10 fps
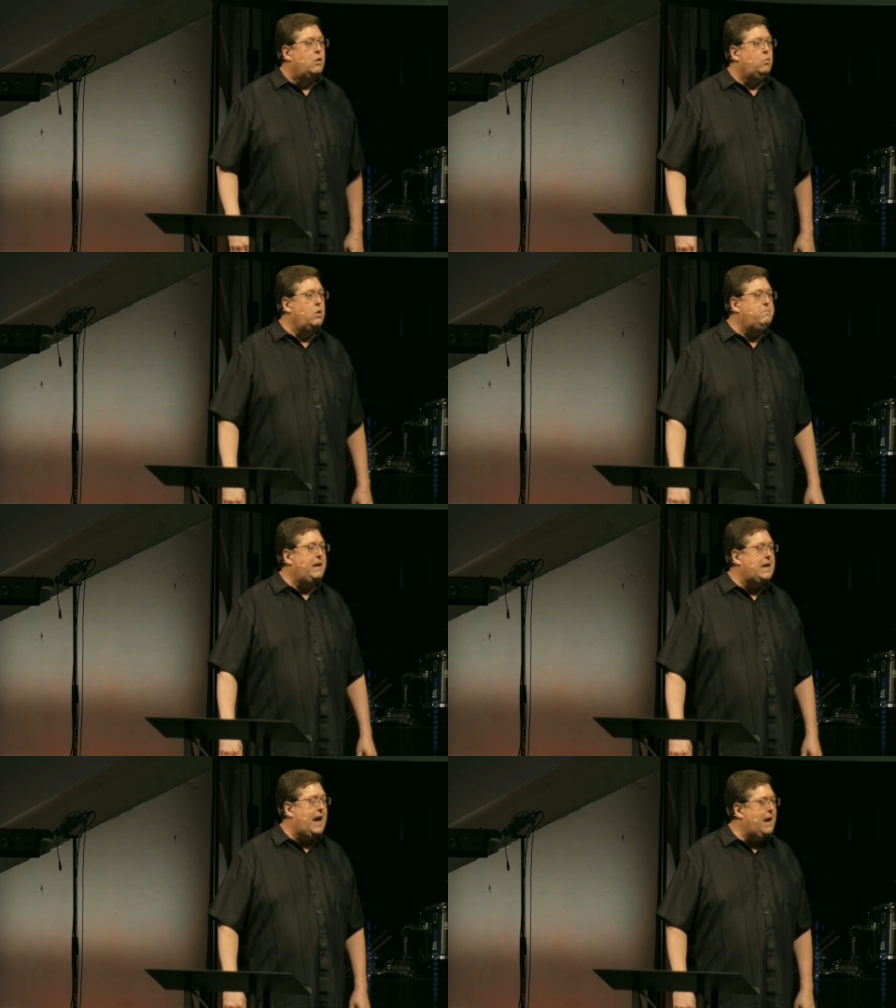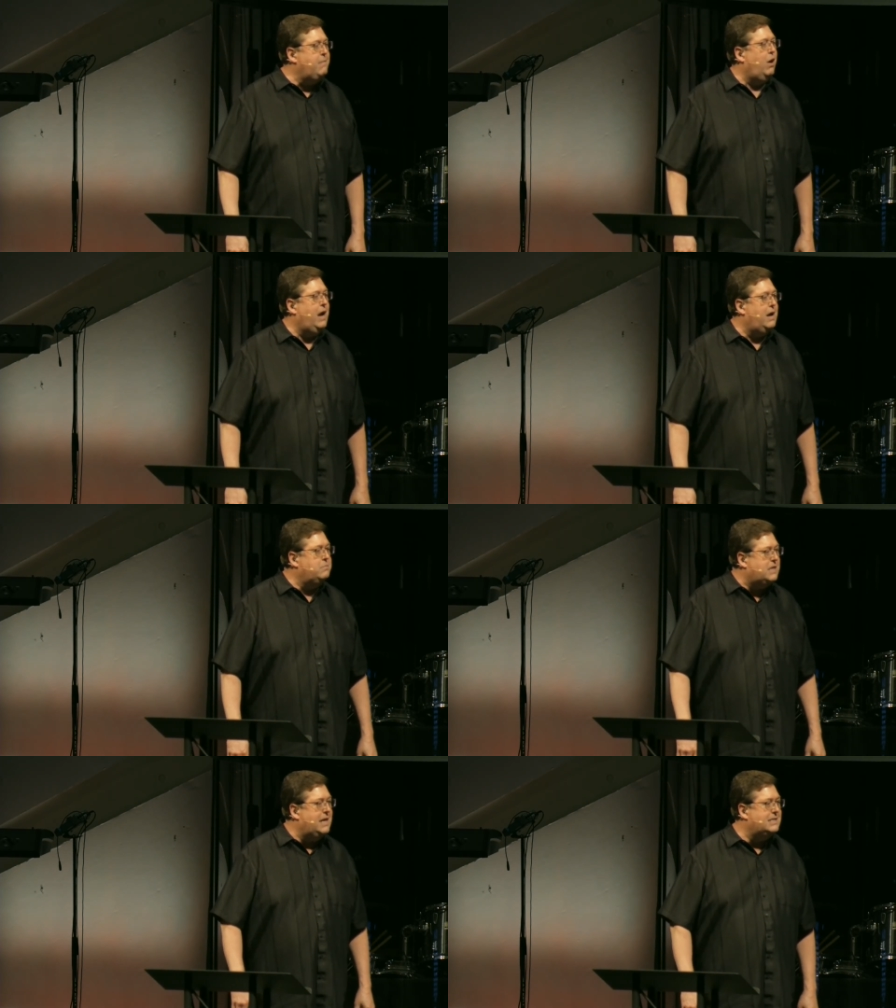would be
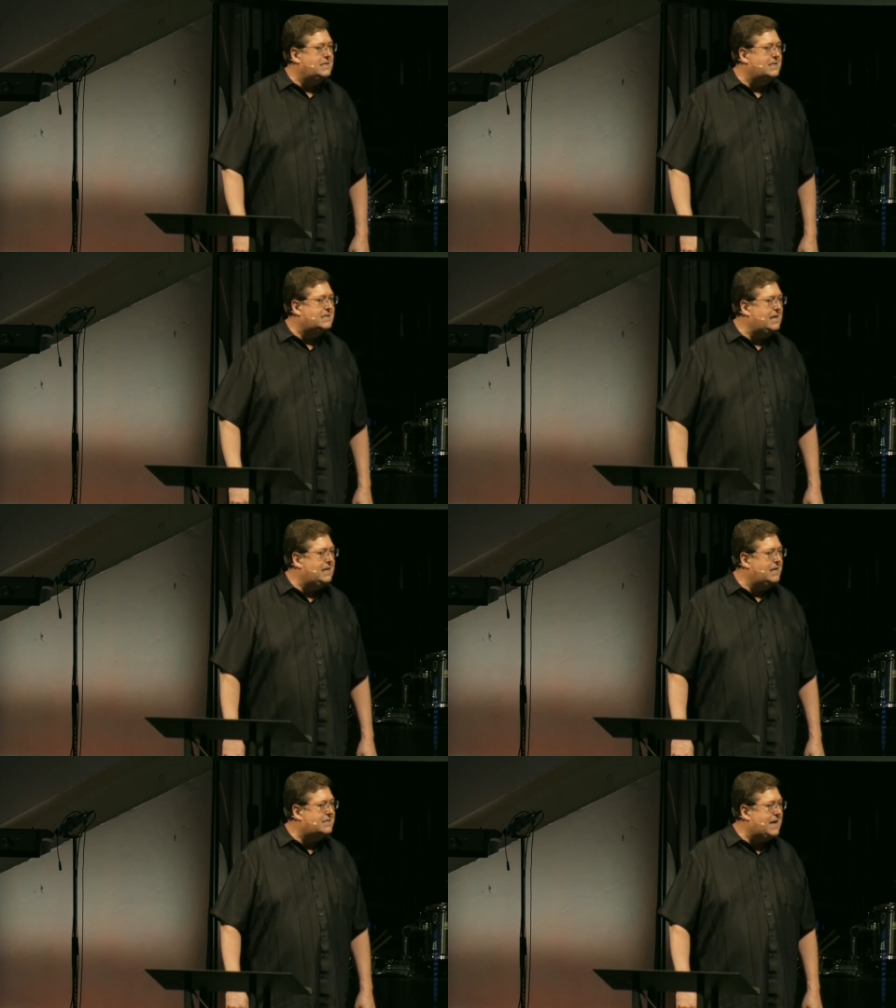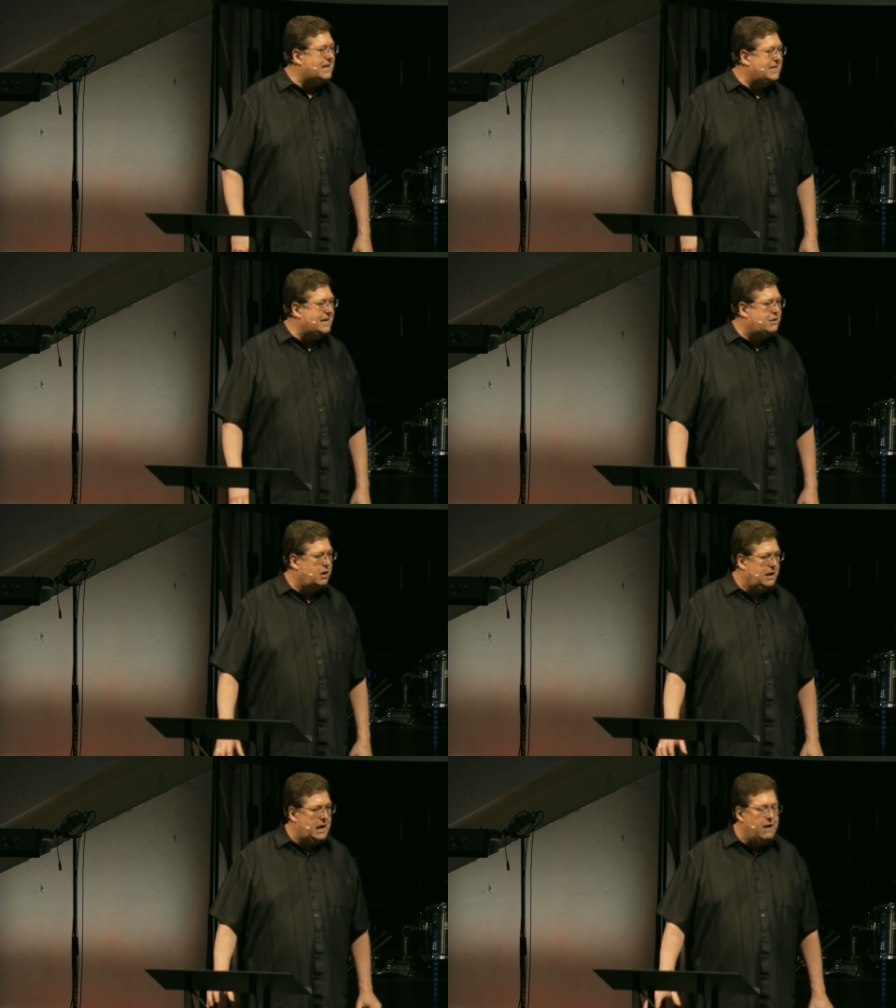Abraham's and his descendants as an
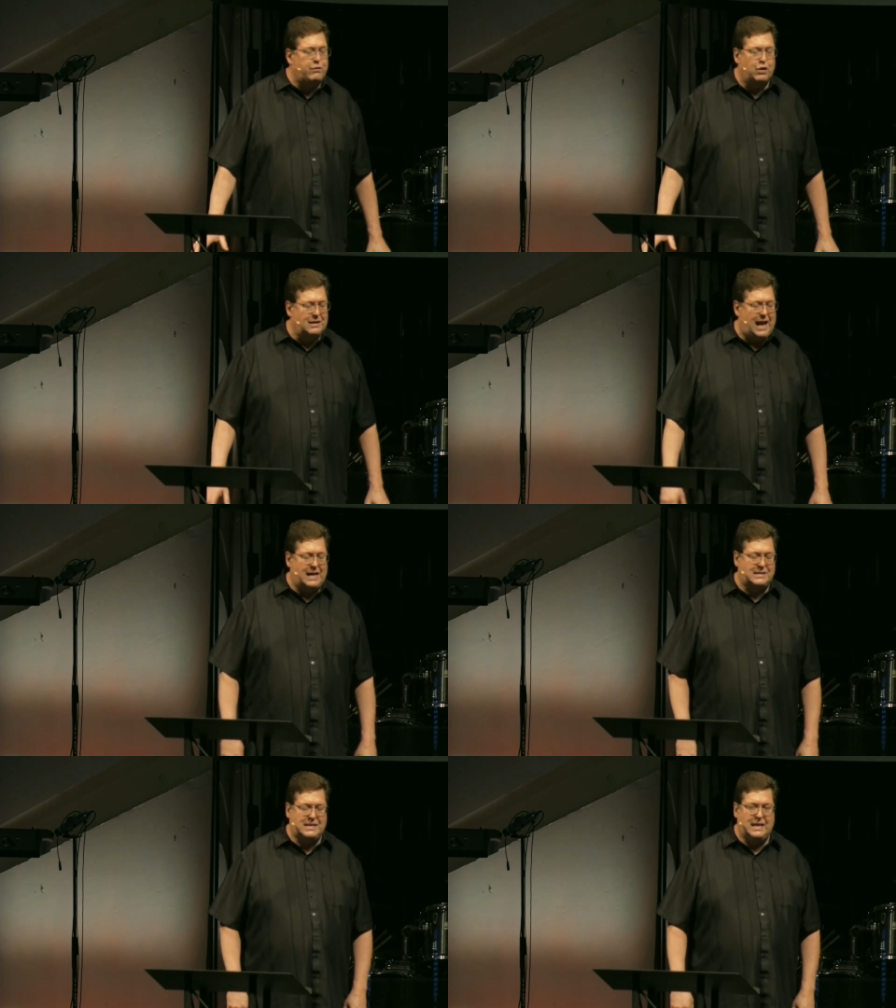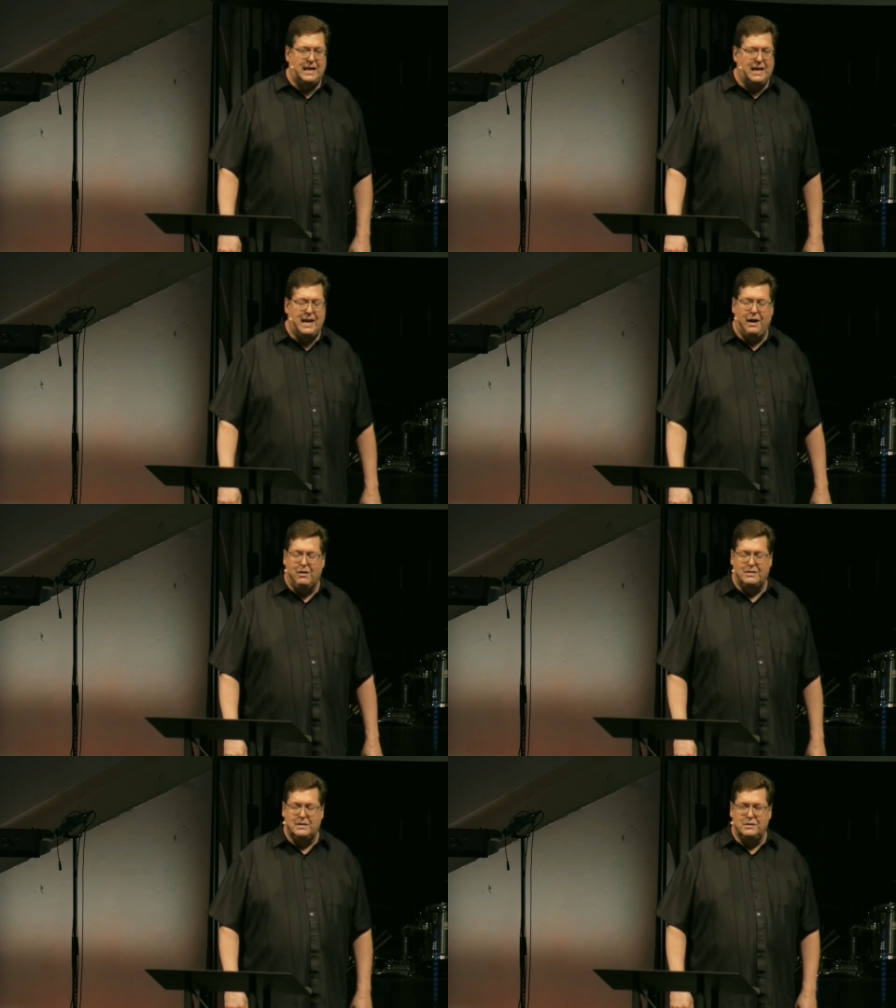everlasting
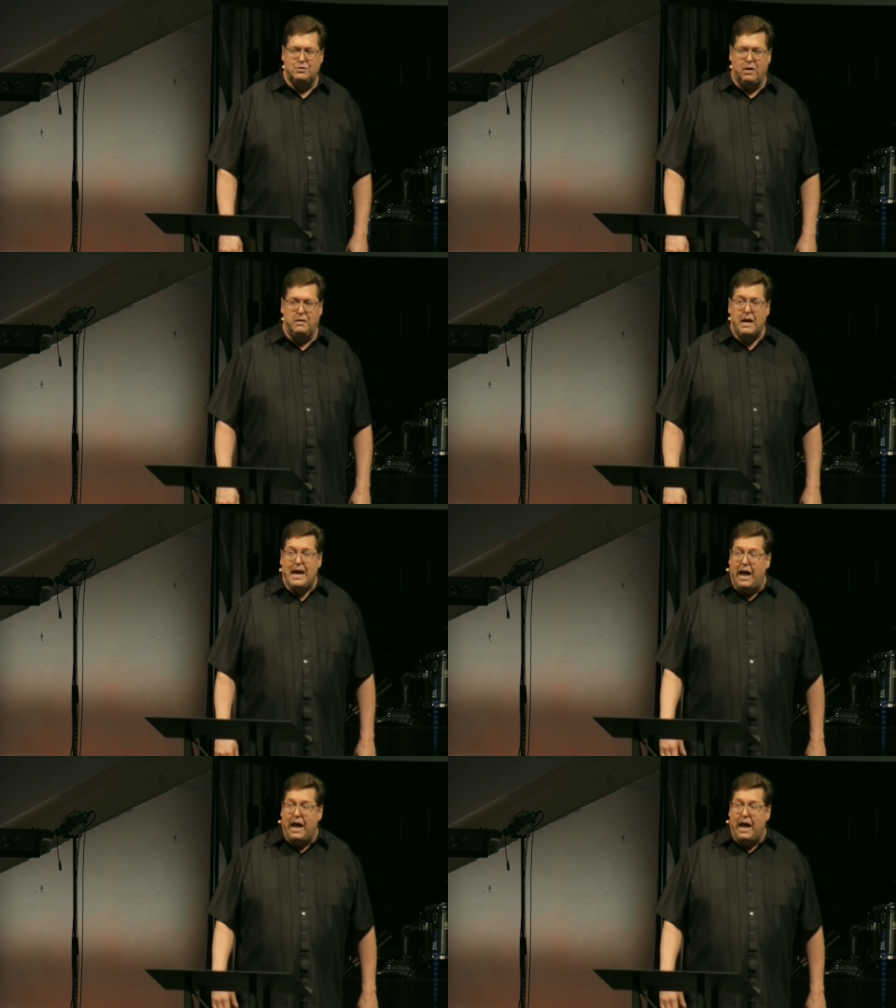inheritance, right?